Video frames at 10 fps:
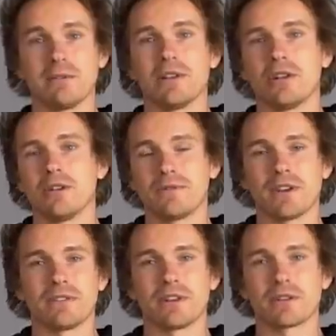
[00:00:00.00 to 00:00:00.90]
below if
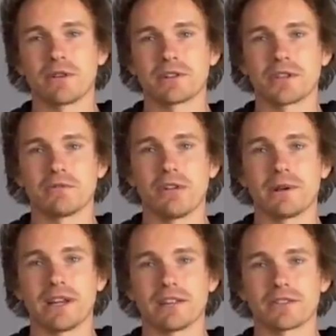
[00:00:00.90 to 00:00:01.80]
you have another question you
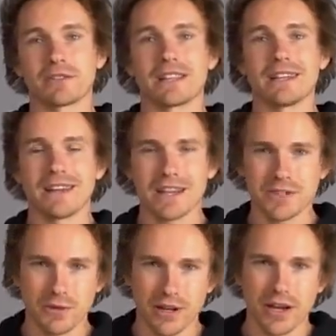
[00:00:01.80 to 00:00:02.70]
want me to answer in the
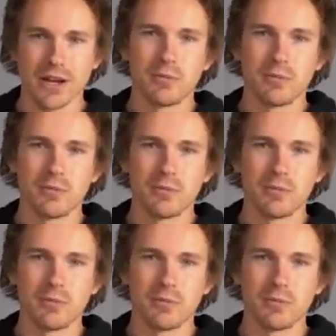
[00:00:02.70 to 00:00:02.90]
next one.